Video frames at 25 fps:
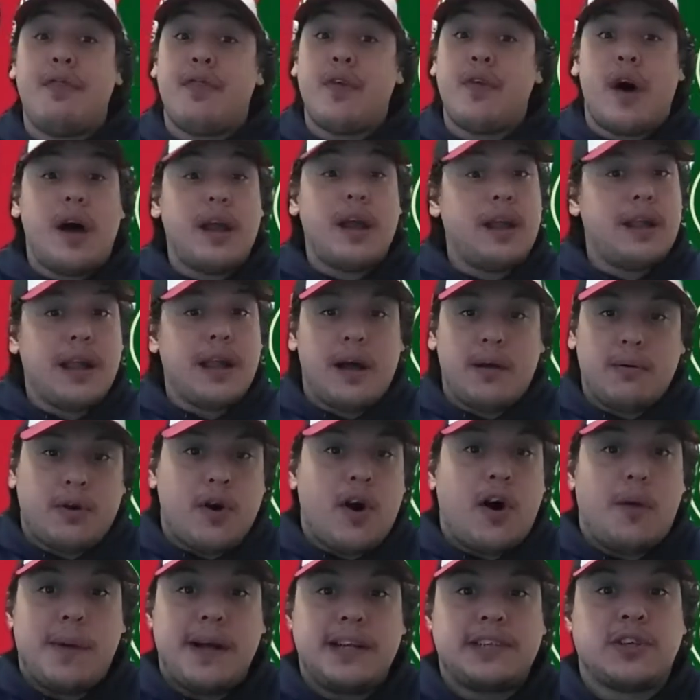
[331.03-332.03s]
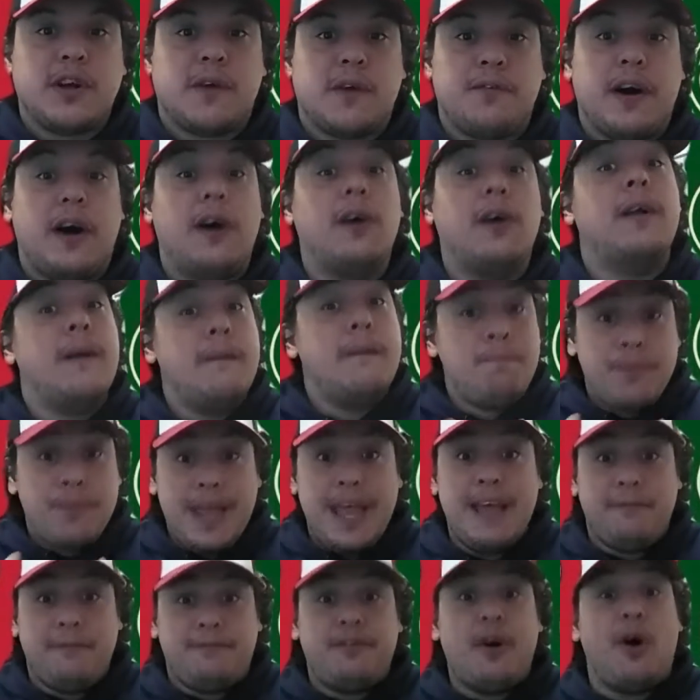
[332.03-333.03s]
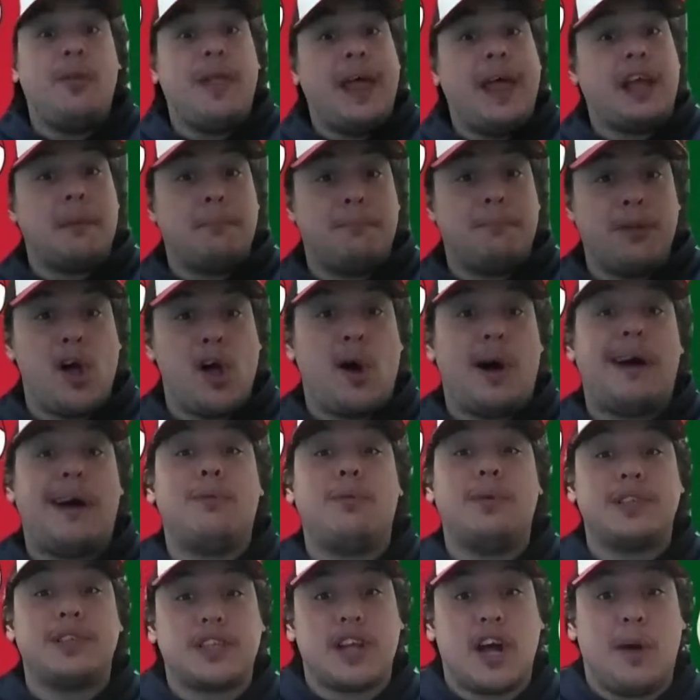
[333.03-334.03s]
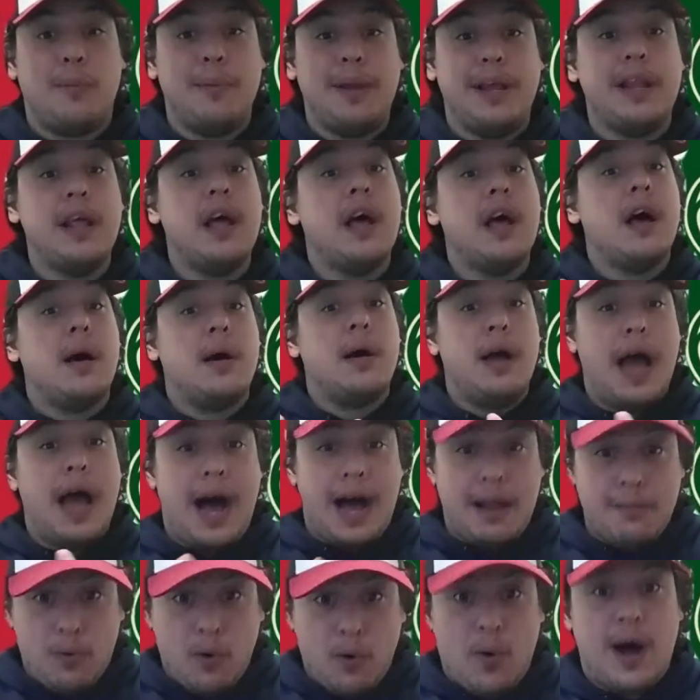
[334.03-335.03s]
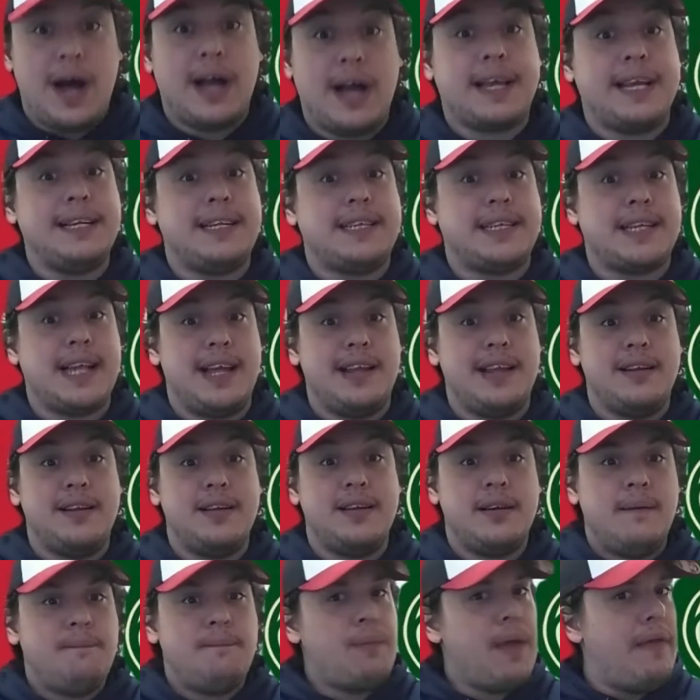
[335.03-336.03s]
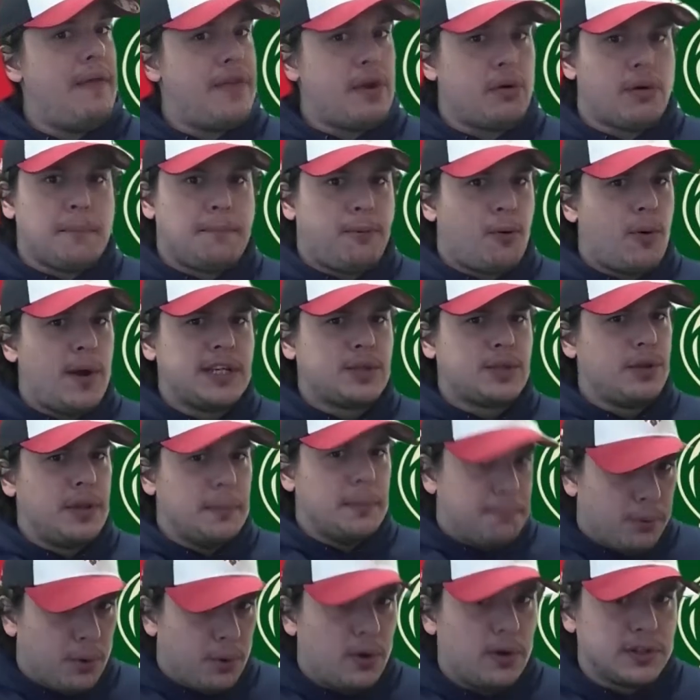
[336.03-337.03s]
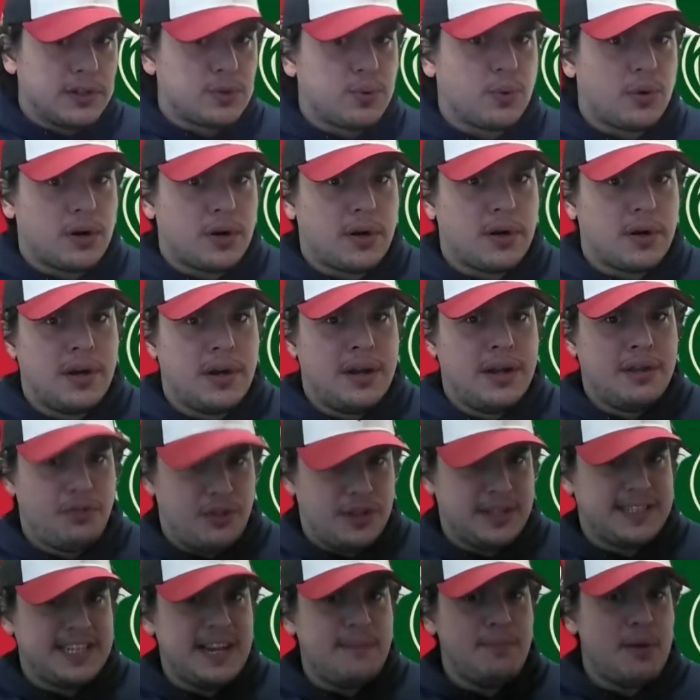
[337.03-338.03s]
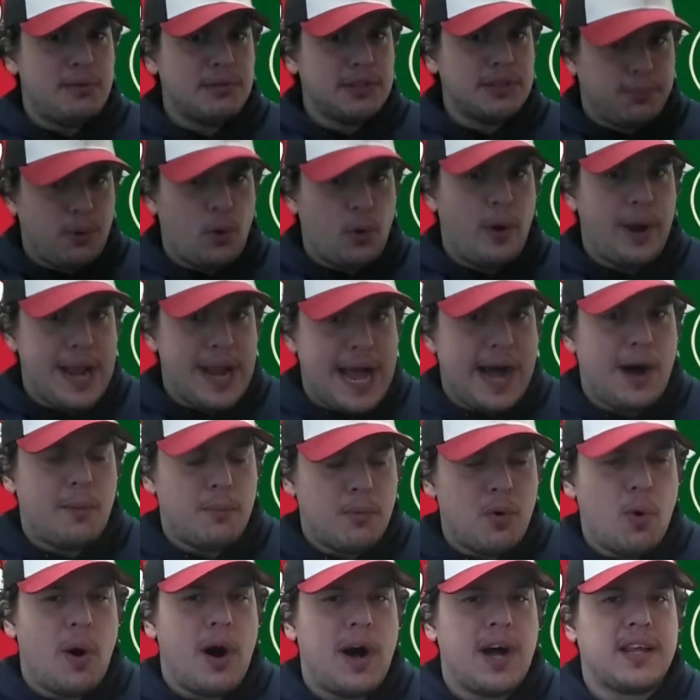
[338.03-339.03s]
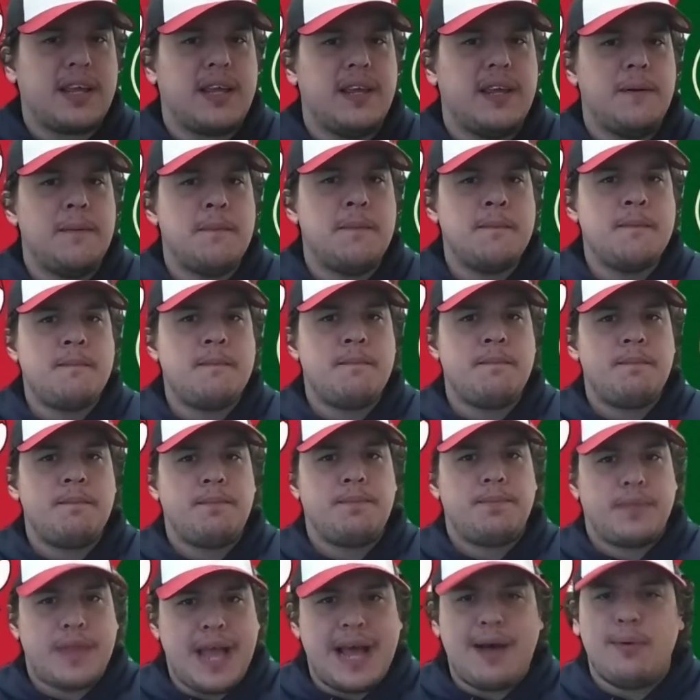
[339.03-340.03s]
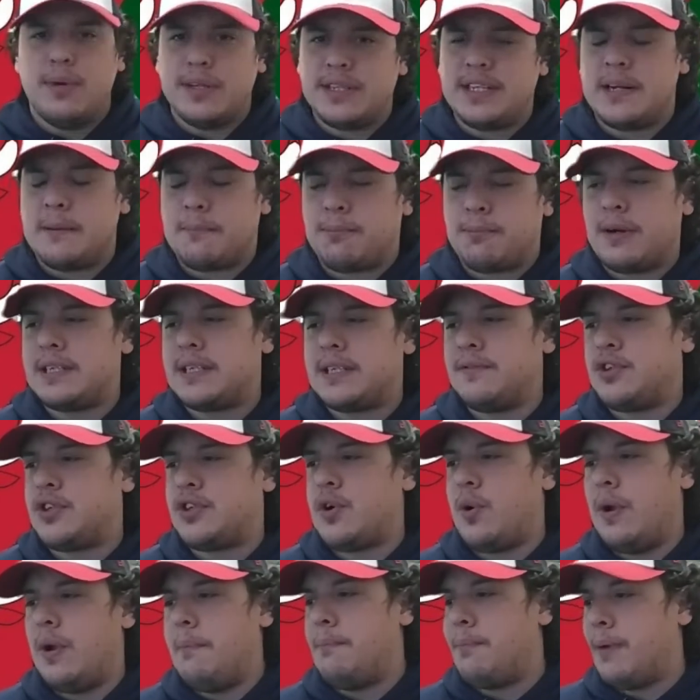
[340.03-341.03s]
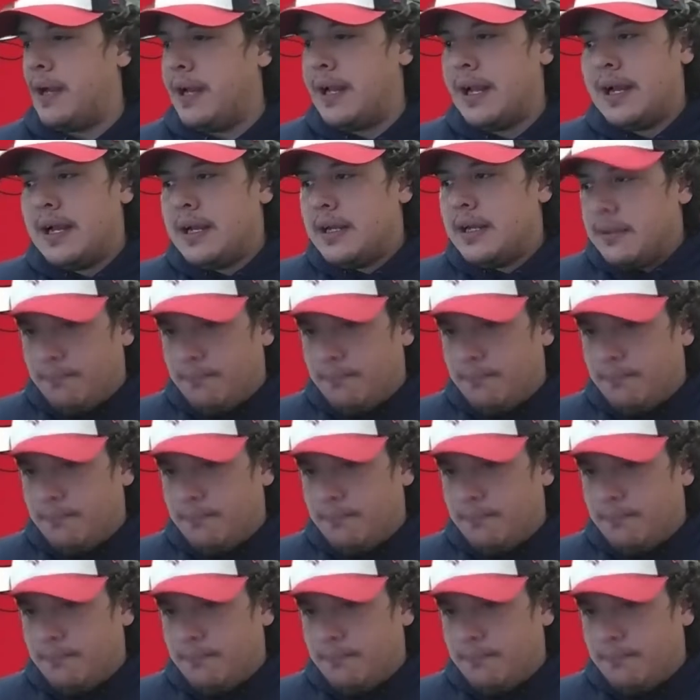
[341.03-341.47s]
thought, and I'll call myself out, it felt like a blowout was coming on Milwaukee's end. And there were points where the Bulls were the team that was blowing out Milwaukee. That was an impressive showing, but